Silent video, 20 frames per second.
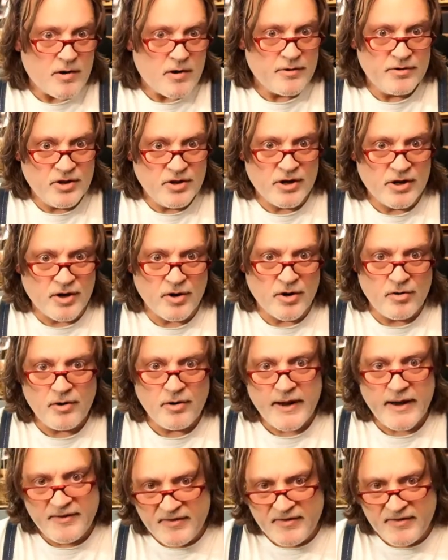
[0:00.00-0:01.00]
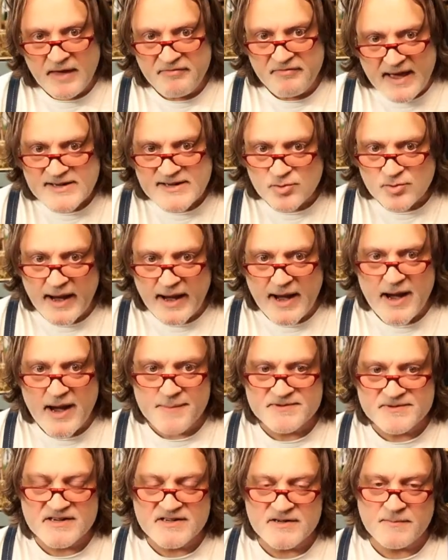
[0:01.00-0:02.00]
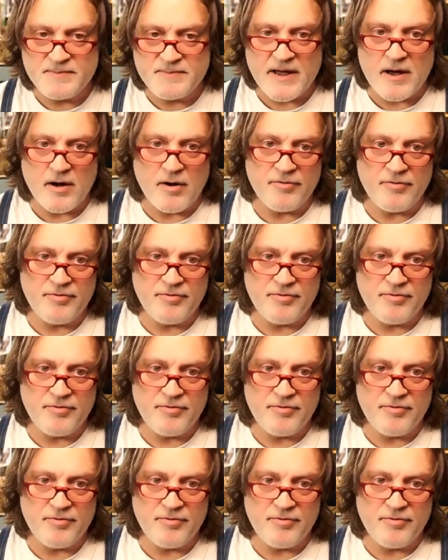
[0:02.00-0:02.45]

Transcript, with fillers: you know, and, and that's what AMPS is about.